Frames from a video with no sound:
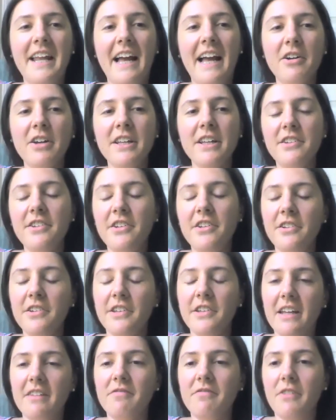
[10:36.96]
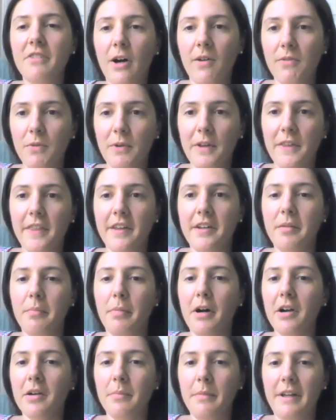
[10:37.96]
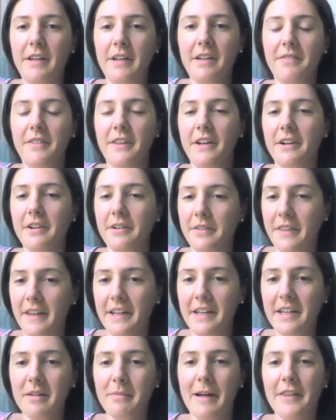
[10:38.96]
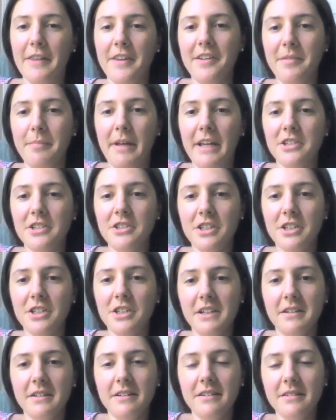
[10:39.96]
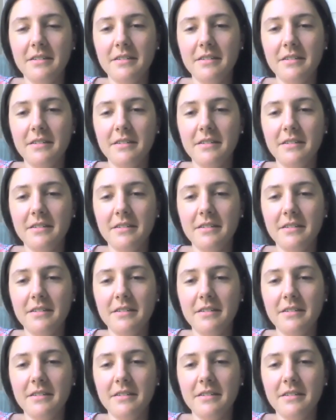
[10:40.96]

how can students get involved with the department if they're thinking about this major?